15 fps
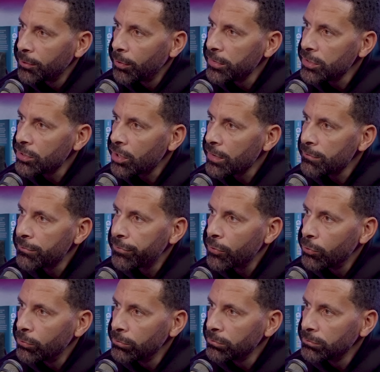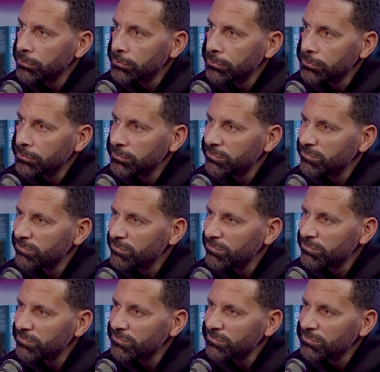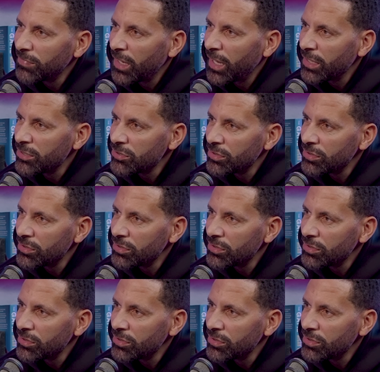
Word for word: when you're not in form and